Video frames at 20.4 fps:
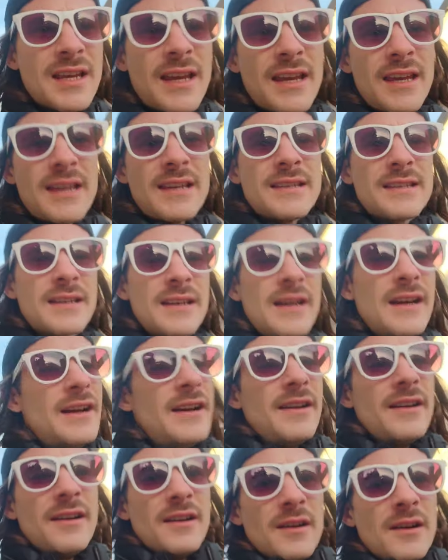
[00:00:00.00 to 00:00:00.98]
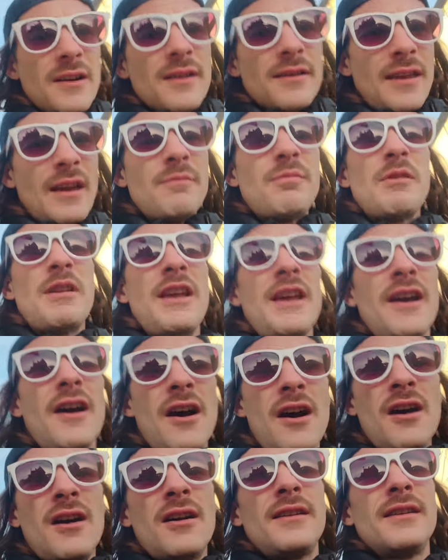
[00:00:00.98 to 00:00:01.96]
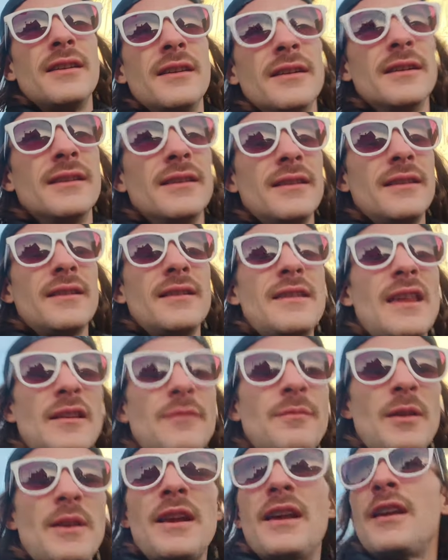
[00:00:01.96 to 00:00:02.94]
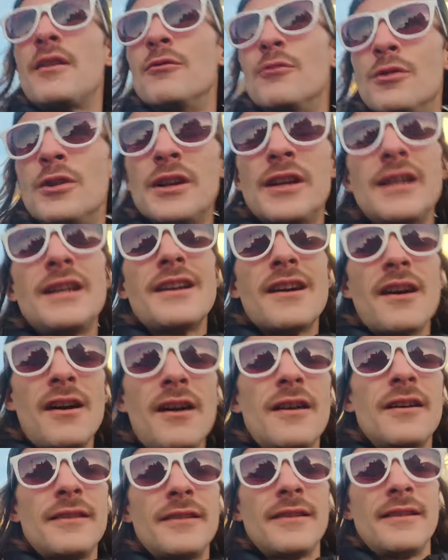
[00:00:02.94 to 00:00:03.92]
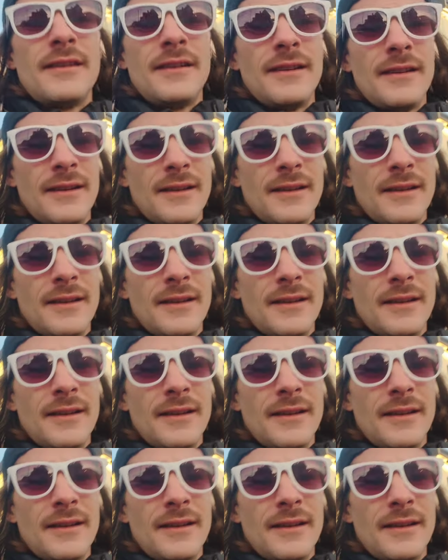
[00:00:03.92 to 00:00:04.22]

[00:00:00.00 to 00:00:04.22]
and cities, they've been hit hard. They've been hit really hard.